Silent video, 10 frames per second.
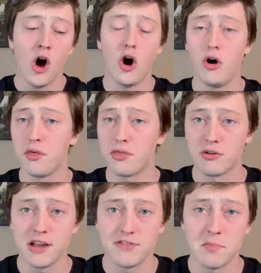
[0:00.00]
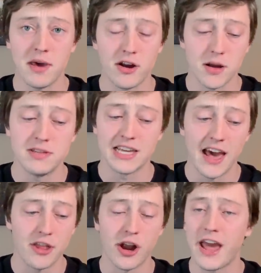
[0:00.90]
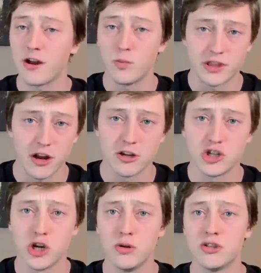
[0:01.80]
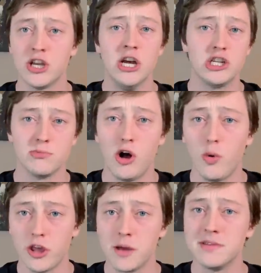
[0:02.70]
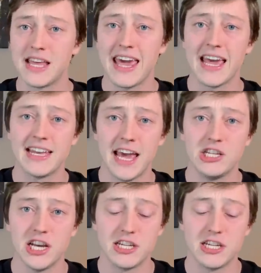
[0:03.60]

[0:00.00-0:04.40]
all three of them paired up together with Aaron Jones, Jamal Williams, and A.J.